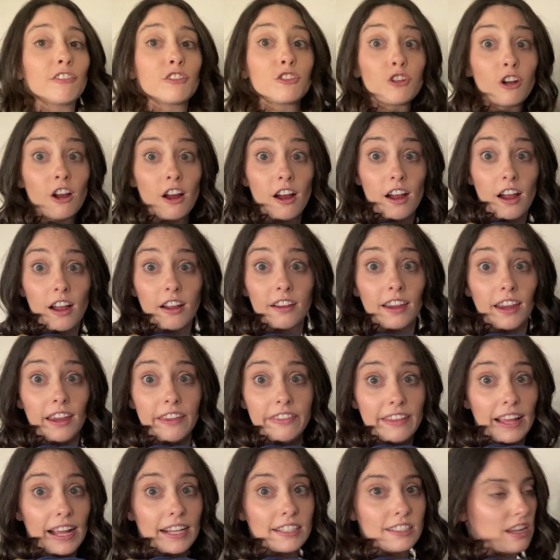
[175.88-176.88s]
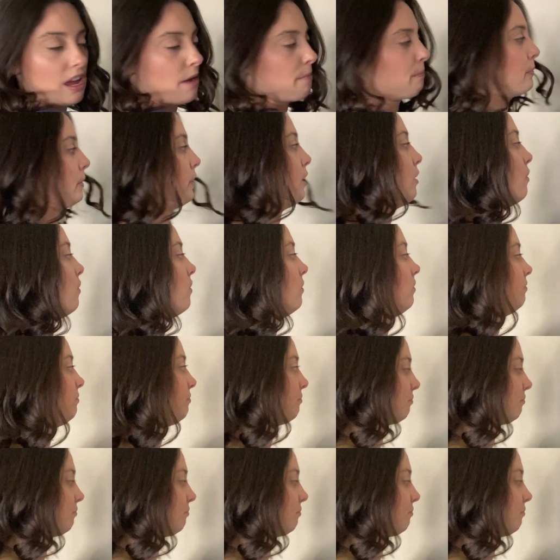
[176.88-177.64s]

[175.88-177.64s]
strong in that top row.